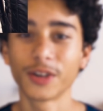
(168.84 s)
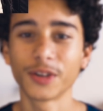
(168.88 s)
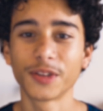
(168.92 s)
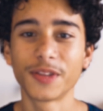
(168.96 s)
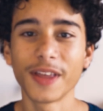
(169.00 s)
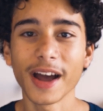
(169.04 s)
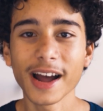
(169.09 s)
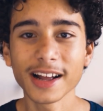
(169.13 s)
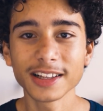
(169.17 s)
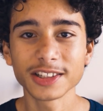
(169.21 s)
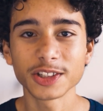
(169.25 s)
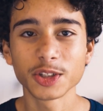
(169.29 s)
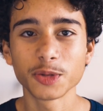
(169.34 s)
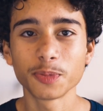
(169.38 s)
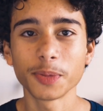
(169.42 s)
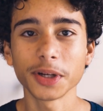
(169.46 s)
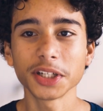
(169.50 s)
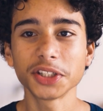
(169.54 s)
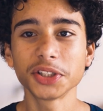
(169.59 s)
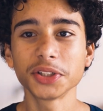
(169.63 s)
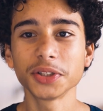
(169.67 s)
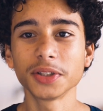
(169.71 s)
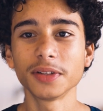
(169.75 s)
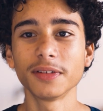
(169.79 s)
They're that
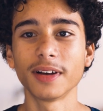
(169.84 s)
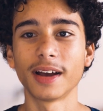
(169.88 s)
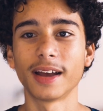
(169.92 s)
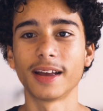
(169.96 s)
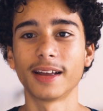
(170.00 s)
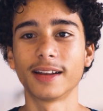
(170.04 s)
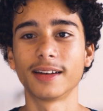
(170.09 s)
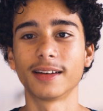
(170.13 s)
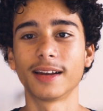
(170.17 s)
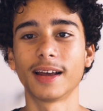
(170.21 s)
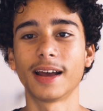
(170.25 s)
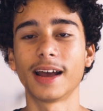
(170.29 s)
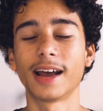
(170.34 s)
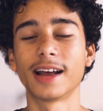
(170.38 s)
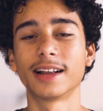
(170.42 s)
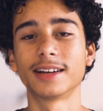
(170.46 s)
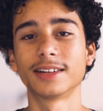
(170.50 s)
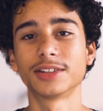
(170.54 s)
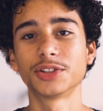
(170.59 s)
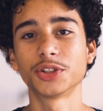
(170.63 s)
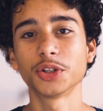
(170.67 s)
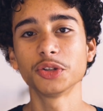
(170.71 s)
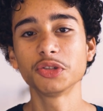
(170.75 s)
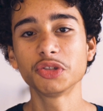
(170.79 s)
special and
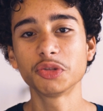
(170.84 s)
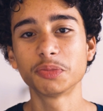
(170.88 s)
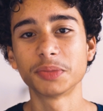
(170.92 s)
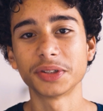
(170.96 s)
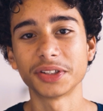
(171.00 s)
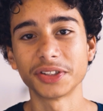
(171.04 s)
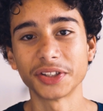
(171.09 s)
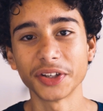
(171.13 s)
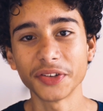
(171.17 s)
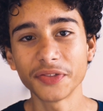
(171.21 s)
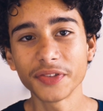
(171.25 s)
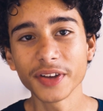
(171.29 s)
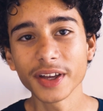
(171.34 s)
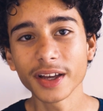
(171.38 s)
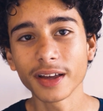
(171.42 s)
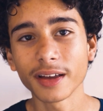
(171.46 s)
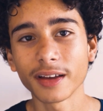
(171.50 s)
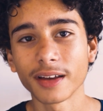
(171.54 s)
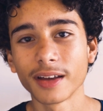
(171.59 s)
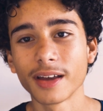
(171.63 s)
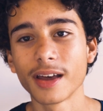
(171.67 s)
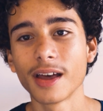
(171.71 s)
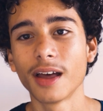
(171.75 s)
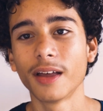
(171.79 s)
so specific
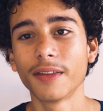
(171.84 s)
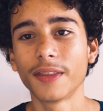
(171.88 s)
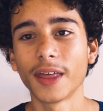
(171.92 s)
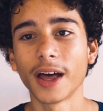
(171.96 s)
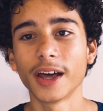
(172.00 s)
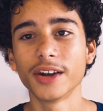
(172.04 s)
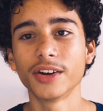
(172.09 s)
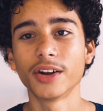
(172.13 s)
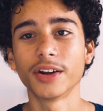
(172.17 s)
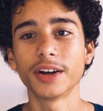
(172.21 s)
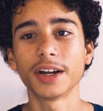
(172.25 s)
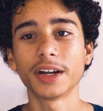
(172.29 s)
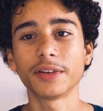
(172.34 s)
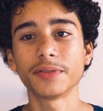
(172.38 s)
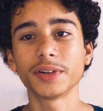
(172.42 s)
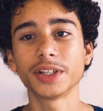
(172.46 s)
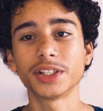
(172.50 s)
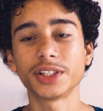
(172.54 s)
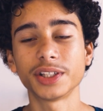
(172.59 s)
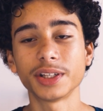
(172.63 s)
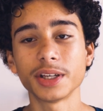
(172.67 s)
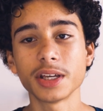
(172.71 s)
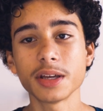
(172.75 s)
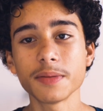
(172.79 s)
that not every
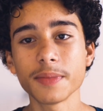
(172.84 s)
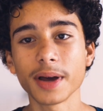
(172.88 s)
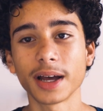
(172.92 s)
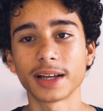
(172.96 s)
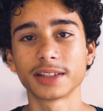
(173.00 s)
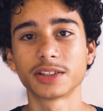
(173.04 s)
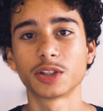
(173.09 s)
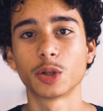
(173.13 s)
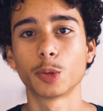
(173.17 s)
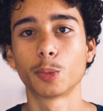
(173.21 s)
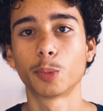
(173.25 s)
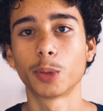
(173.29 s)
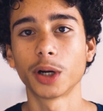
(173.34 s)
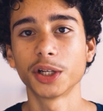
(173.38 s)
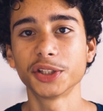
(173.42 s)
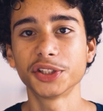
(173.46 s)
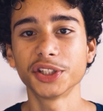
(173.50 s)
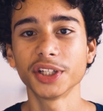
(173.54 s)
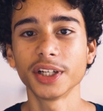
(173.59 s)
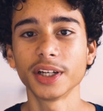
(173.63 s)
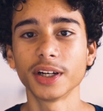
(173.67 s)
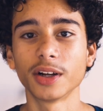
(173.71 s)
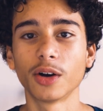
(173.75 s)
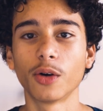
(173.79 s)
team has the
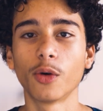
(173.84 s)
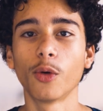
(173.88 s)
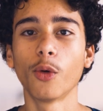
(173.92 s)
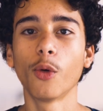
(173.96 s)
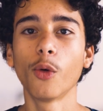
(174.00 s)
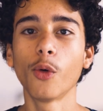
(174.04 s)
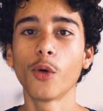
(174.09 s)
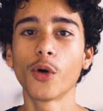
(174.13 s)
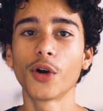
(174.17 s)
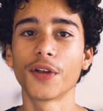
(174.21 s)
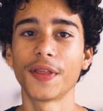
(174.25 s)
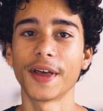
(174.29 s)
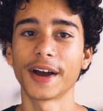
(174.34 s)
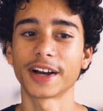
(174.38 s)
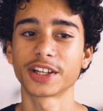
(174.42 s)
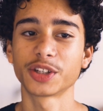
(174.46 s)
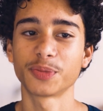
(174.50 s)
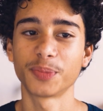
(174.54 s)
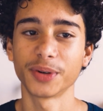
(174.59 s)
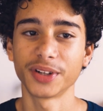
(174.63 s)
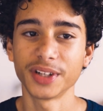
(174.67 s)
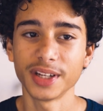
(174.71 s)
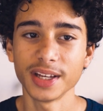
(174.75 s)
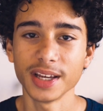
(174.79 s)
budget or the
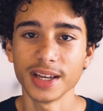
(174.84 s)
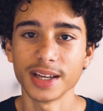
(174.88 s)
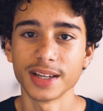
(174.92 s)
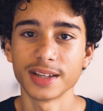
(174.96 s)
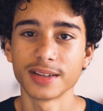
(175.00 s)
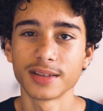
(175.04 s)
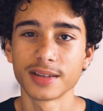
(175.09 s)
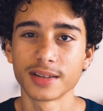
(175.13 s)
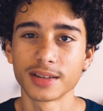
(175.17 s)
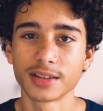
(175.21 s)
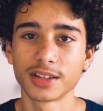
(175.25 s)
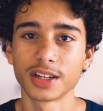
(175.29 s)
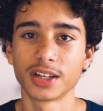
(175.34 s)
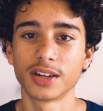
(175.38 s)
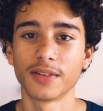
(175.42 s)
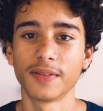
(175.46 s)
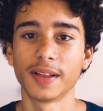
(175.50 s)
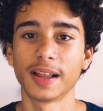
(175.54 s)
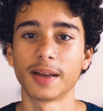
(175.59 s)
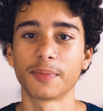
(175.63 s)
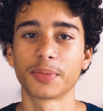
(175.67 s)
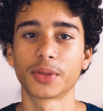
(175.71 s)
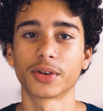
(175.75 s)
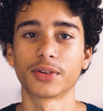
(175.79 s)
expertise to
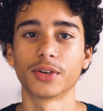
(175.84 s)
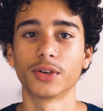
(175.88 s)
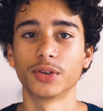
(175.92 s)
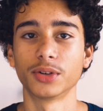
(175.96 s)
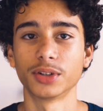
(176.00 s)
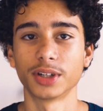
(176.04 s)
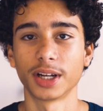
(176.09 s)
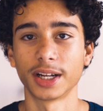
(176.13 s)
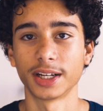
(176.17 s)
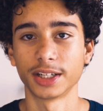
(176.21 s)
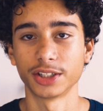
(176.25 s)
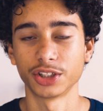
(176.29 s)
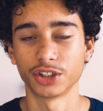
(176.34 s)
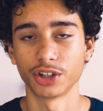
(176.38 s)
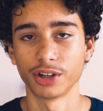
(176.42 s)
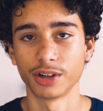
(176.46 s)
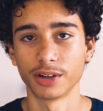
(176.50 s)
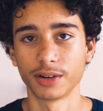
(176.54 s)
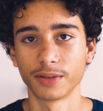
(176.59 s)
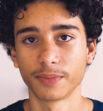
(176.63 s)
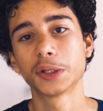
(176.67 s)
develop their own engine.